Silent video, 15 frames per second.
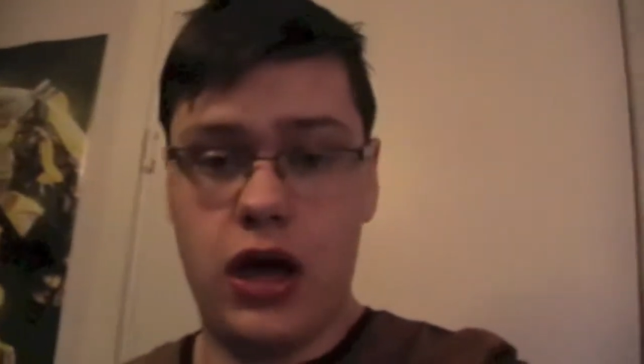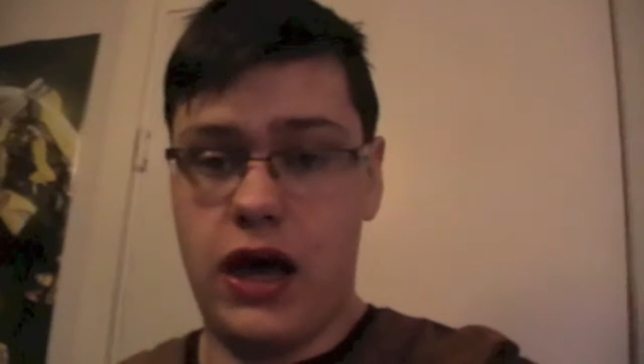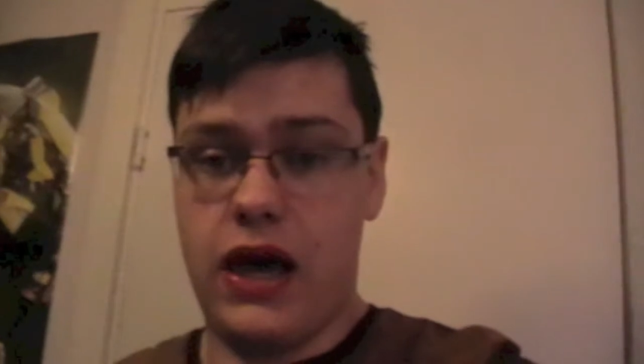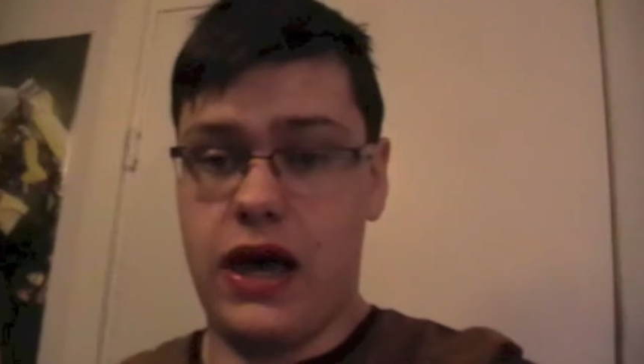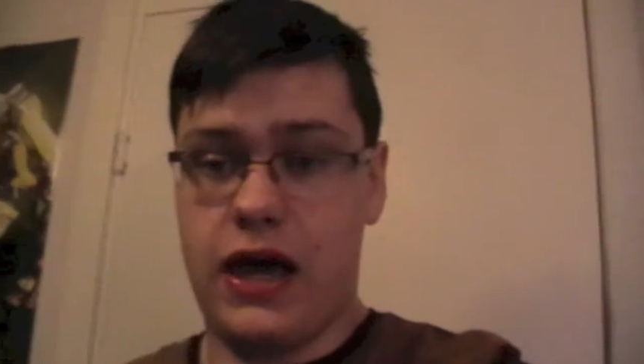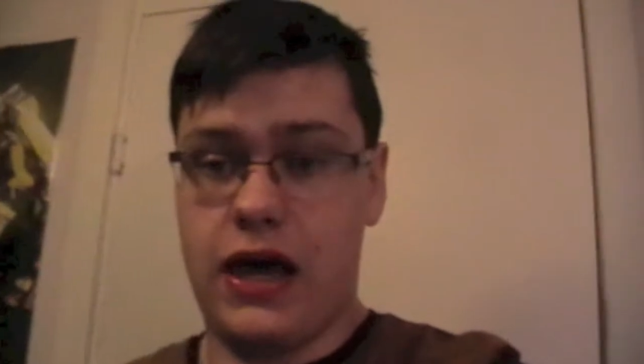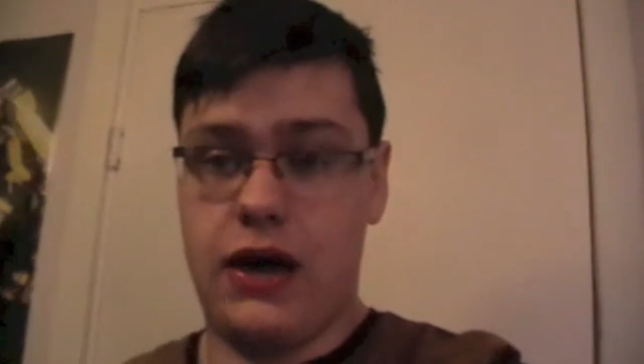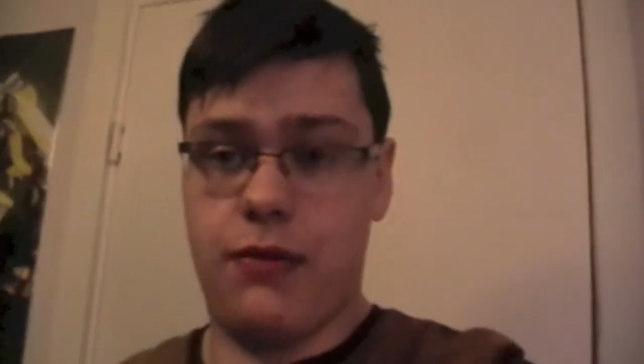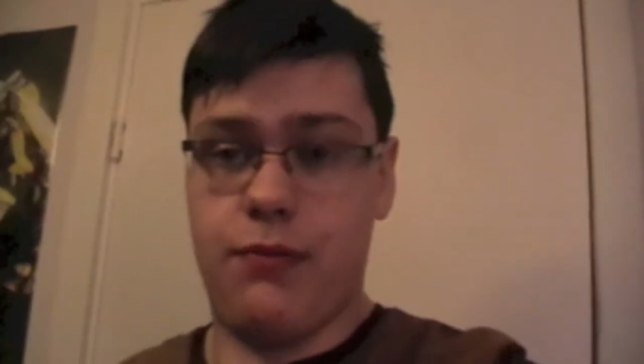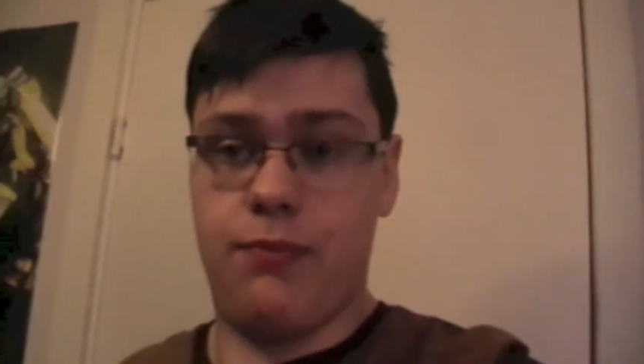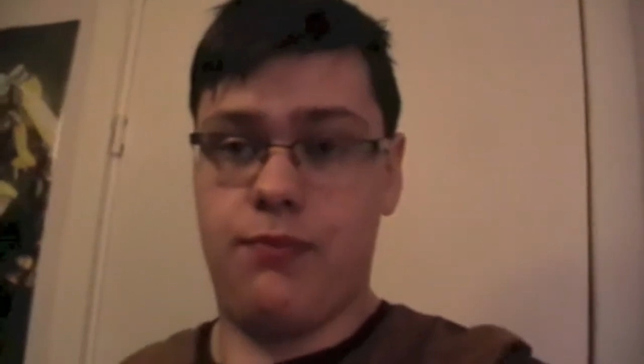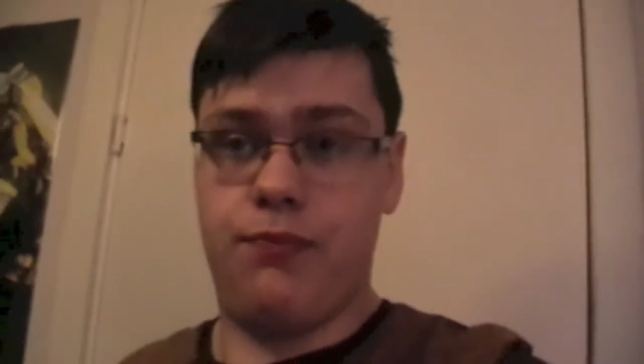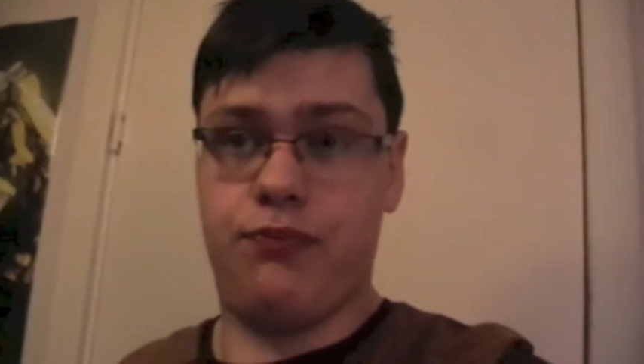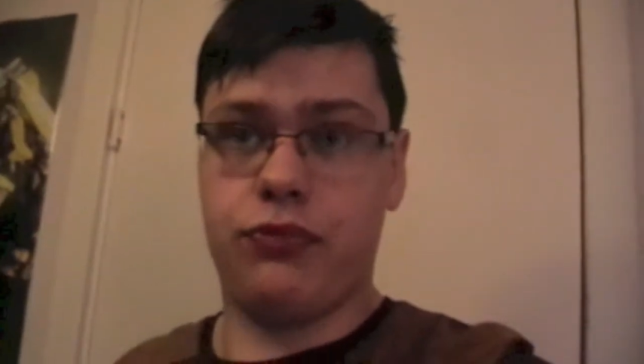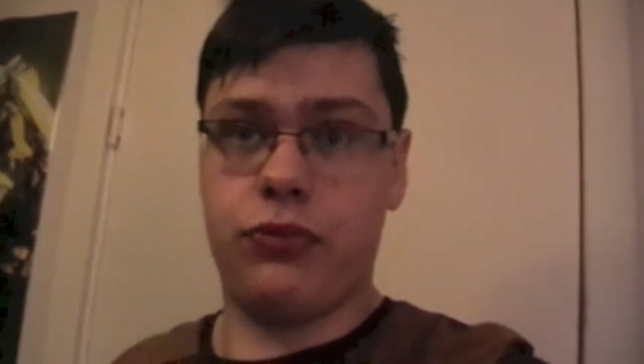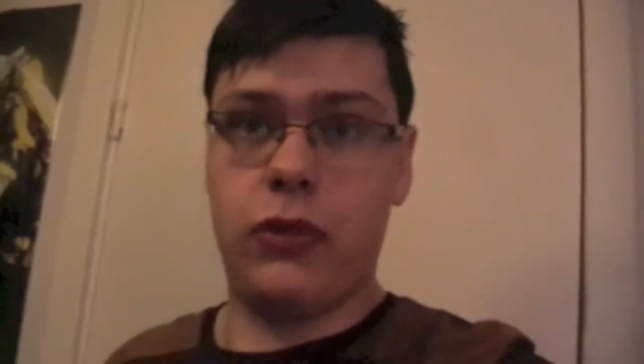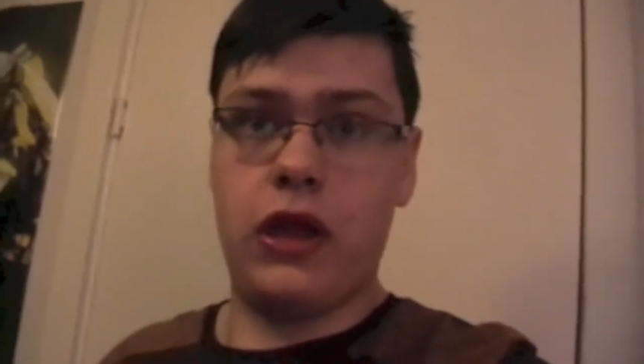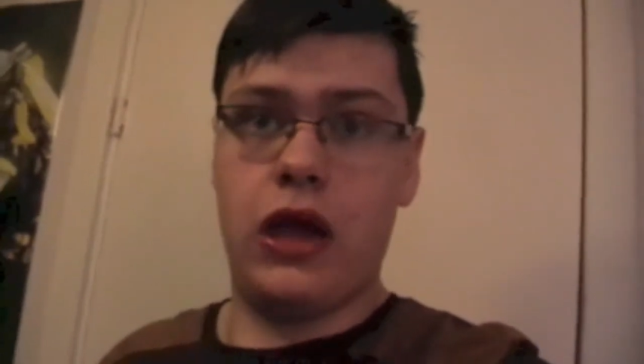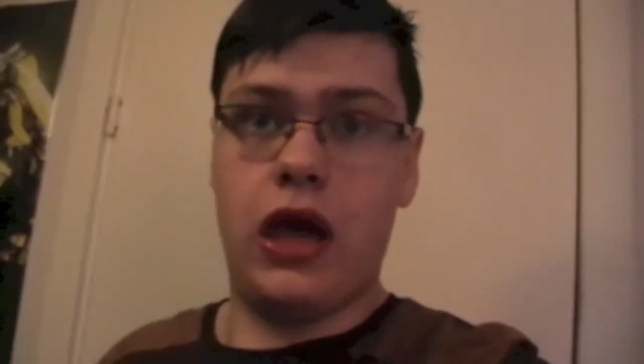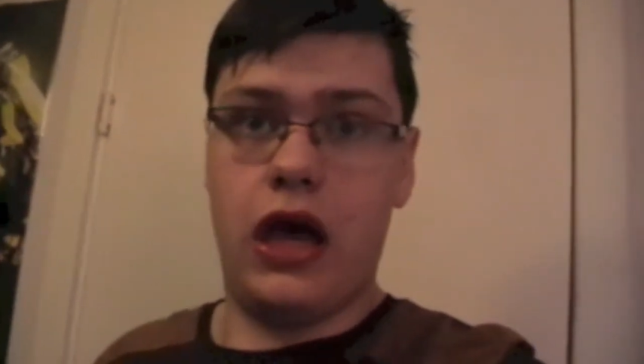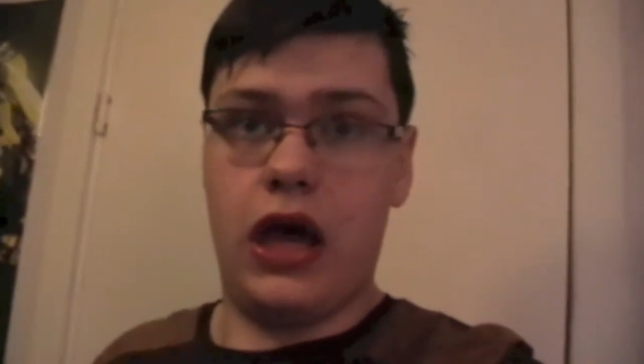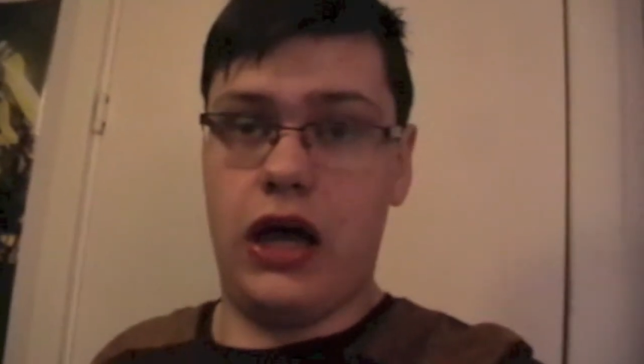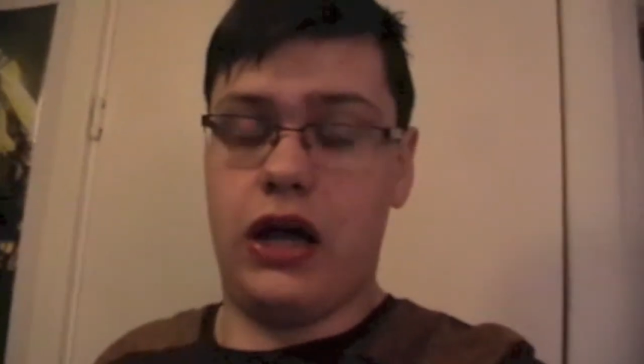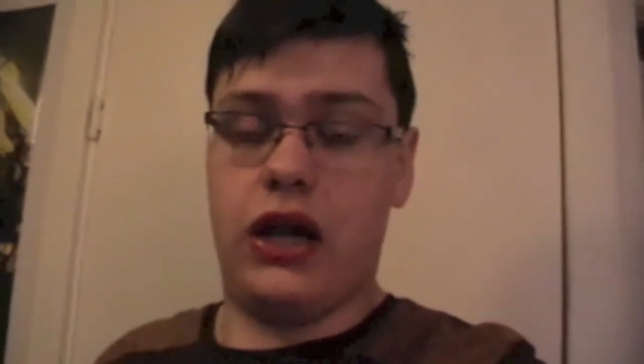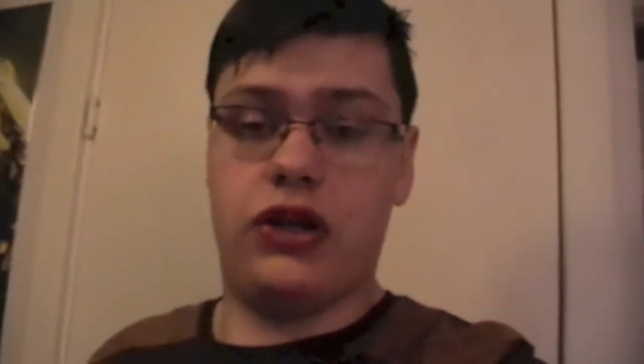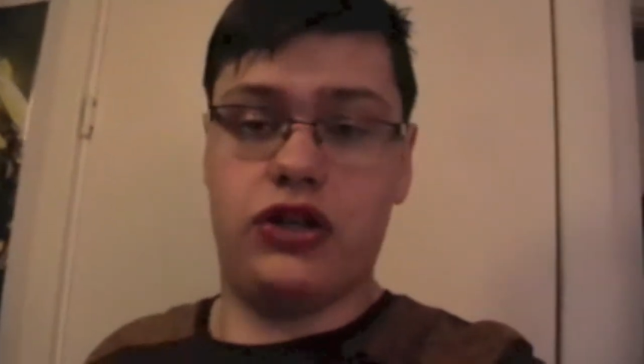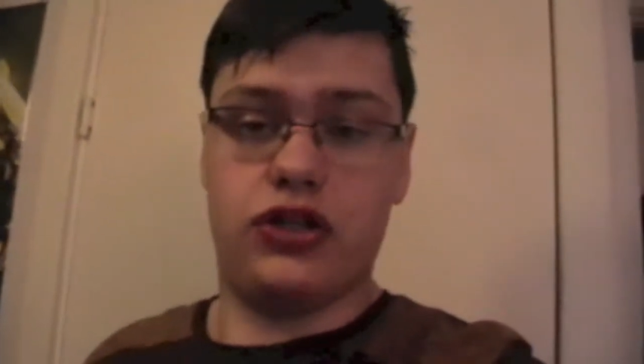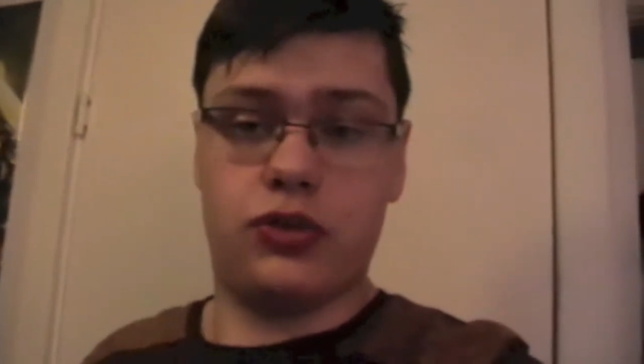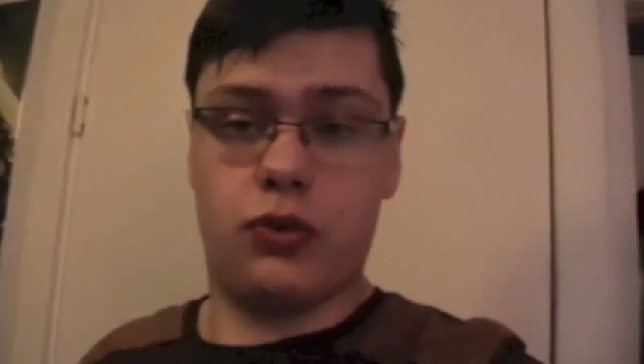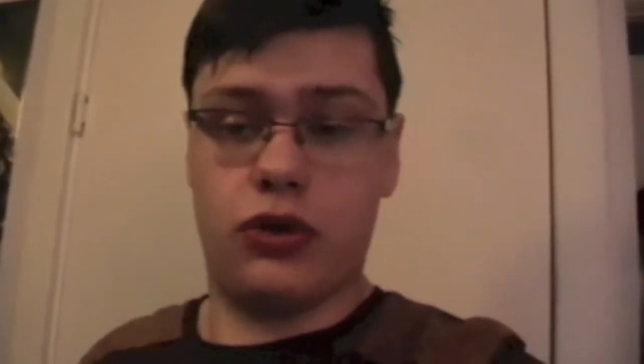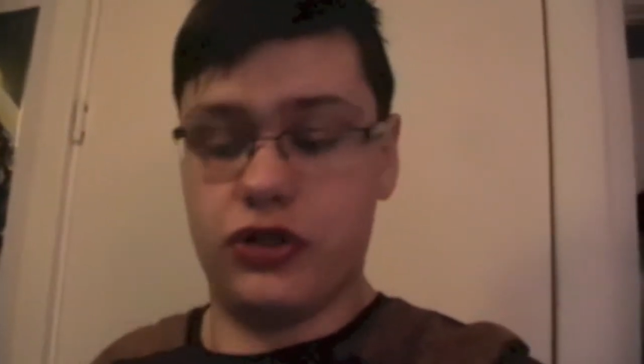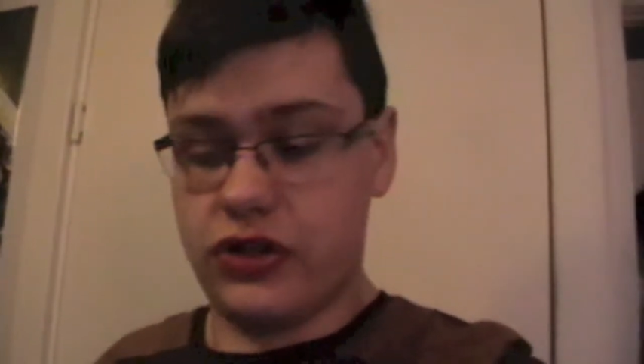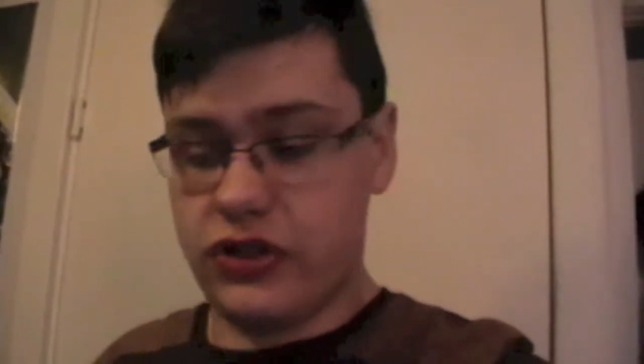And I just want